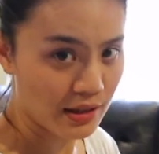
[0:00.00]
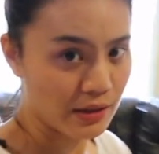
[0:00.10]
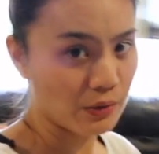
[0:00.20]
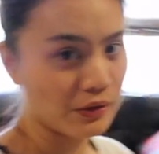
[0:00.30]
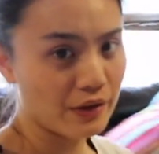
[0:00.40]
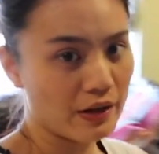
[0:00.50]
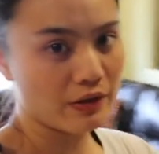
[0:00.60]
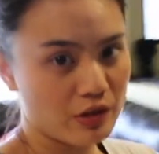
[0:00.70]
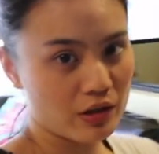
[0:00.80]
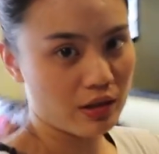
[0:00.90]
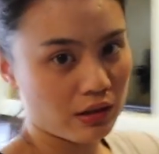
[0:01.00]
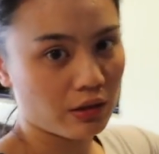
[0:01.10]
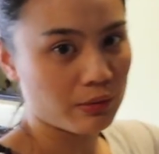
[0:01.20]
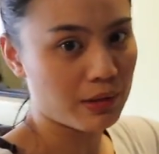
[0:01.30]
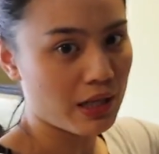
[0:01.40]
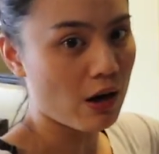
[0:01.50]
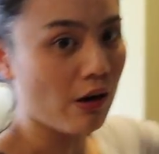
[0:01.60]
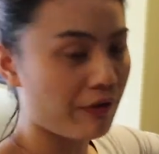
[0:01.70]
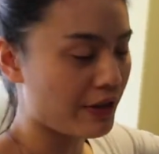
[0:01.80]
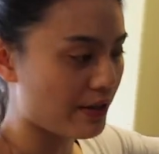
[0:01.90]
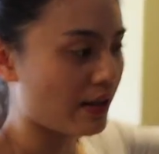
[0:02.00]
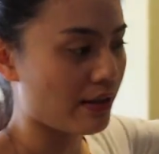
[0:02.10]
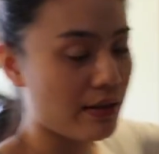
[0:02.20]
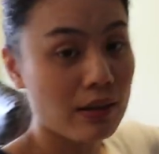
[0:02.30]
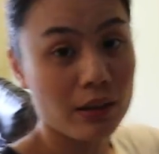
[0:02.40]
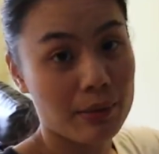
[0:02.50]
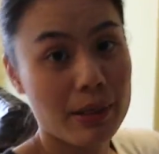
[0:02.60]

And over there is just a little mini office that's still a